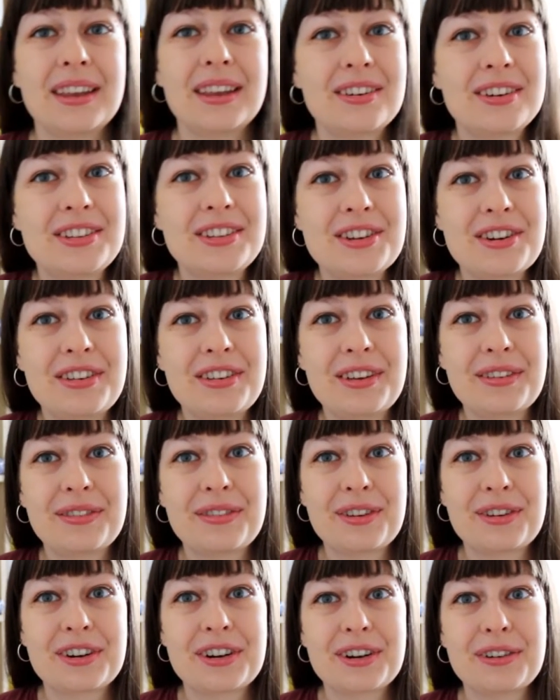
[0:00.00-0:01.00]
returning
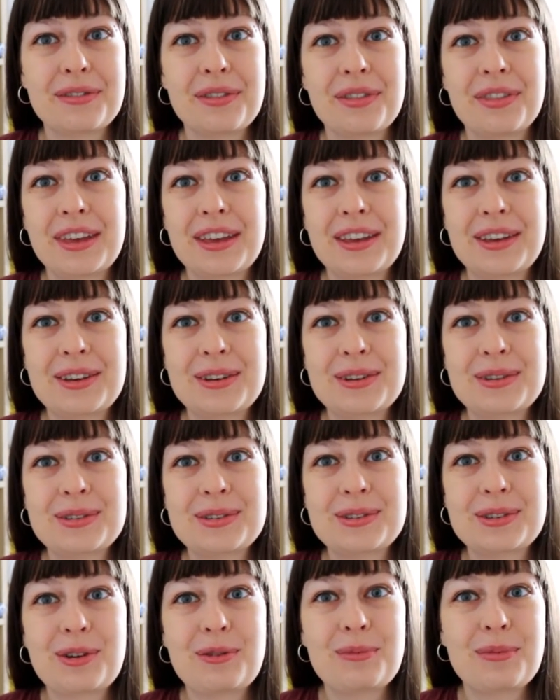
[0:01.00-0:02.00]
viewer, thank you
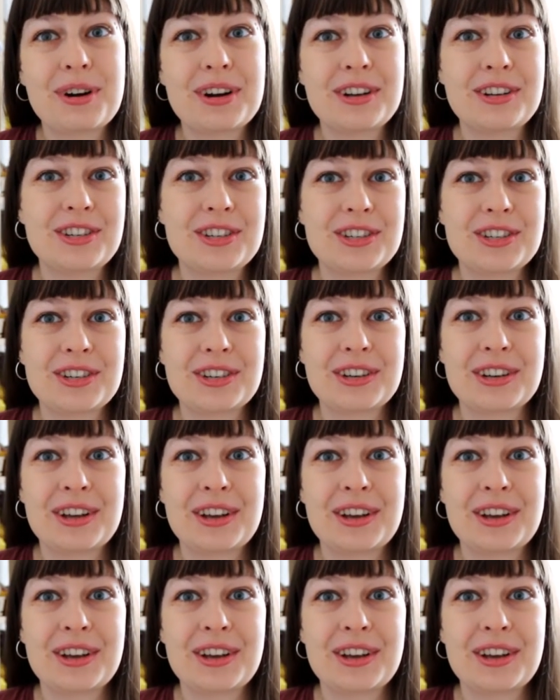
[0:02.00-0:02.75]
so much